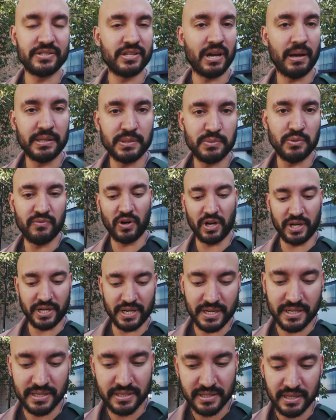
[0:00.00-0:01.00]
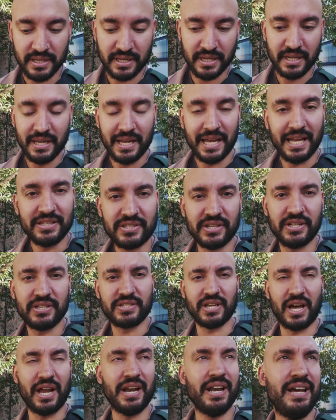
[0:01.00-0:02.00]
it's time to move on into the
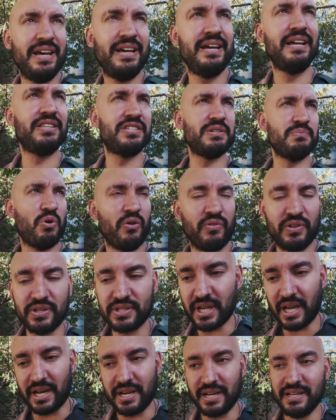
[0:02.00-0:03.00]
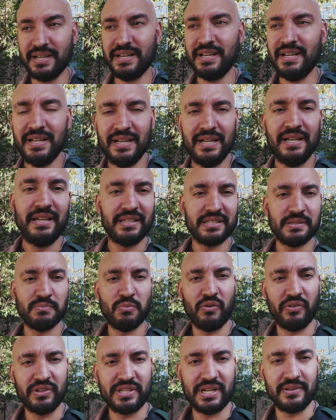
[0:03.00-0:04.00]
sun, into more of the sun, into
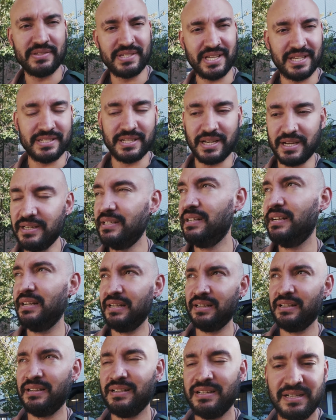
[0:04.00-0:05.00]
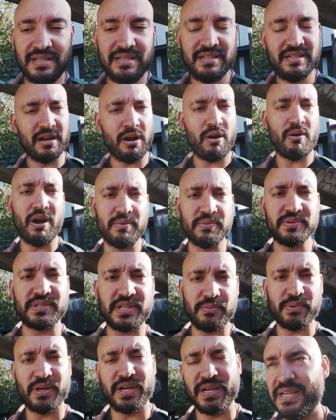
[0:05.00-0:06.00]
more of the town centre. All right,
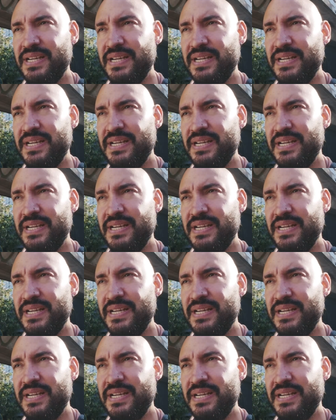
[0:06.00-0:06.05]
see you in a